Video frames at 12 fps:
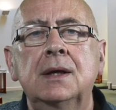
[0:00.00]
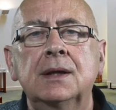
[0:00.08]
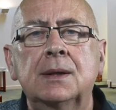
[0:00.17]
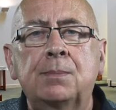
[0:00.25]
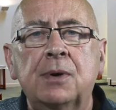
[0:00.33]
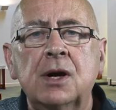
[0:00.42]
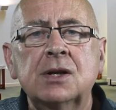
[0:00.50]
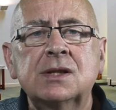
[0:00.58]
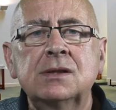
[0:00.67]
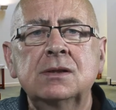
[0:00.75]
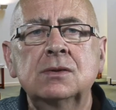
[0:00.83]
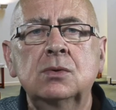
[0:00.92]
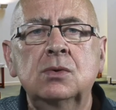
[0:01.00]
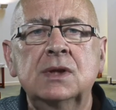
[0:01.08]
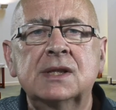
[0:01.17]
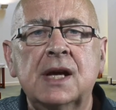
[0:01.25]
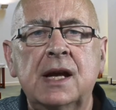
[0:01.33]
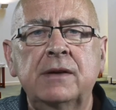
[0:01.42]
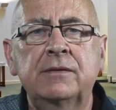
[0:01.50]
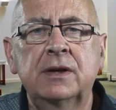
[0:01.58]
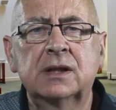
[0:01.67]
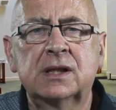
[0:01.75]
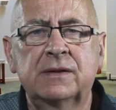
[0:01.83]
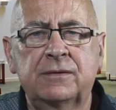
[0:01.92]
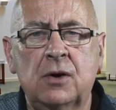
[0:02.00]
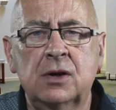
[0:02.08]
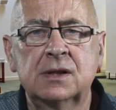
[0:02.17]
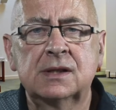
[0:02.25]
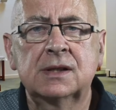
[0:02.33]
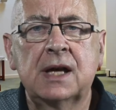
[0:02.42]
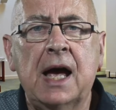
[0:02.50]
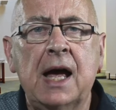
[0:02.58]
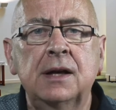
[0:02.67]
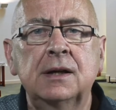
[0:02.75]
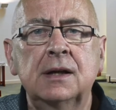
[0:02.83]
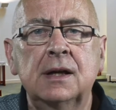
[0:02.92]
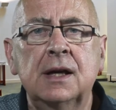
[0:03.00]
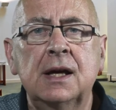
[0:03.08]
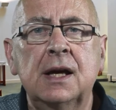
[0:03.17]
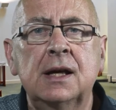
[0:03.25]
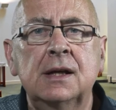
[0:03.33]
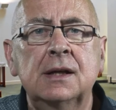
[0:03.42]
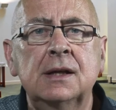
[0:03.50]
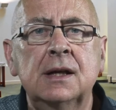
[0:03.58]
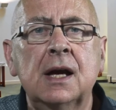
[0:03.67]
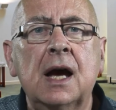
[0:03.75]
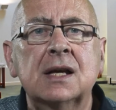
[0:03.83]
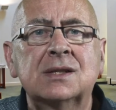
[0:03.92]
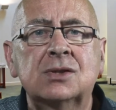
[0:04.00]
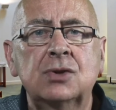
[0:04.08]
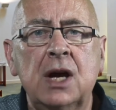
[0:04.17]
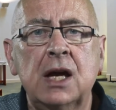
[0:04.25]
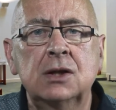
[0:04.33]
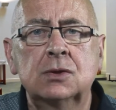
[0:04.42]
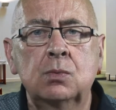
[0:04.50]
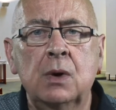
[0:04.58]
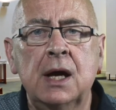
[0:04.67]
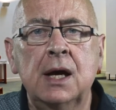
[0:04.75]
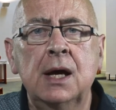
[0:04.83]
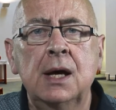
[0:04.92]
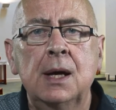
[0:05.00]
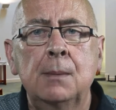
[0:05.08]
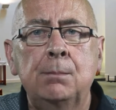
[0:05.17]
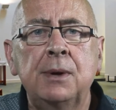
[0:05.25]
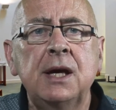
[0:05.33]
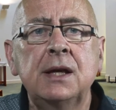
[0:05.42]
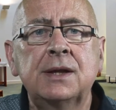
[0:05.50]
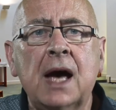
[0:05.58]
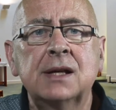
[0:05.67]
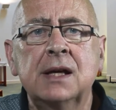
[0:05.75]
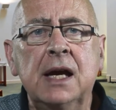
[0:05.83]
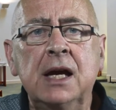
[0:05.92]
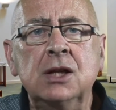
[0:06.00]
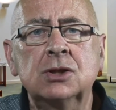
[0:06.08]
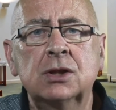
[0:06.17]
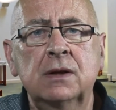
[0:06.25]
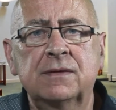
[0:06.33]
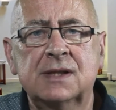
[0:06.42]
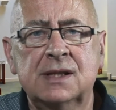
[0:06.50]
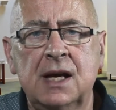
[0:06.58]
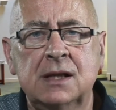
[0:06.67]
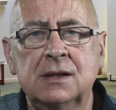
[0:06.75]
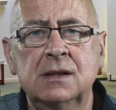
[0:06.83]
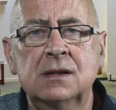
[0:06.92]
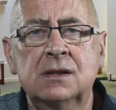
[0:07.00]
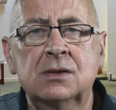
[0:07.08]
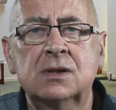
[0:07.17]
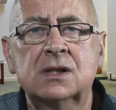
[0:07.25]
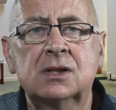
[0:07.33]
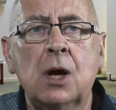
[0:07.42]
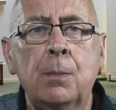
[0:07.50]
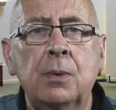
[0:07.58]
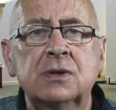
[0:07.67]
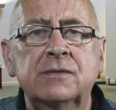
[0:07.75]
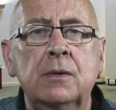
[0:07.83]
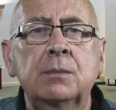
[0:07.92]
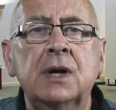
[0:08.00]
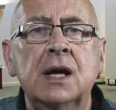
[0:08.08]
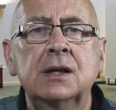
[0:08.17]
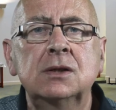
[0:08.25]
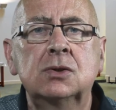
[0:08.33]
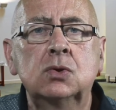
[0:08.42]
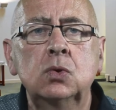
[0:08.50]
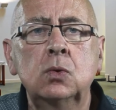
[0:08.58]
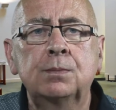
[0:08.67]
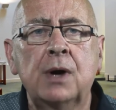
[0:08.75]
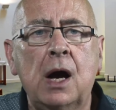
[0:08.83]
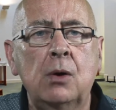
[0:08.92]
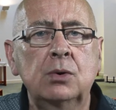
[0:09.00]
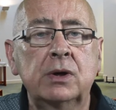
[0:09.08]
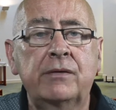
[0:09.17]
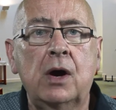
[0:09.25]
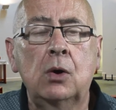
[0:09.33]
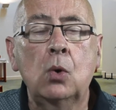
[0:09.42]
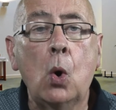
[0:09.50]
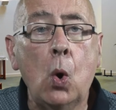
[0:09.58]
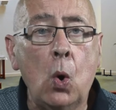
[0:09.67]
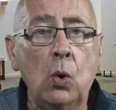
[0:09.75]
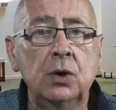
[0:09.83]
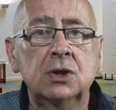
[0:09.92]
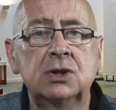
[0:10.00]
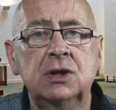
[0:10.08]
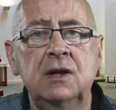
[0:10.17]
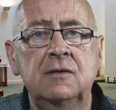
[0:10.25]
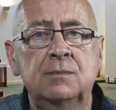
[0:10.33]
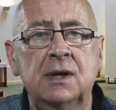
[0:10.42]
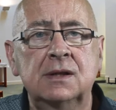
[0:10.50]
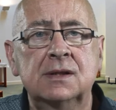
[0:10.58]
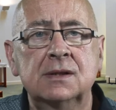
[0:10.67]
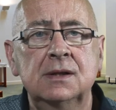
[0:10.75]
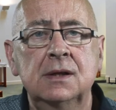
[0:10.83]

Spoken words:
The person who is envious of us can, in a strange way, be that angel of Satan to stop us from getting too proud of our own achievements.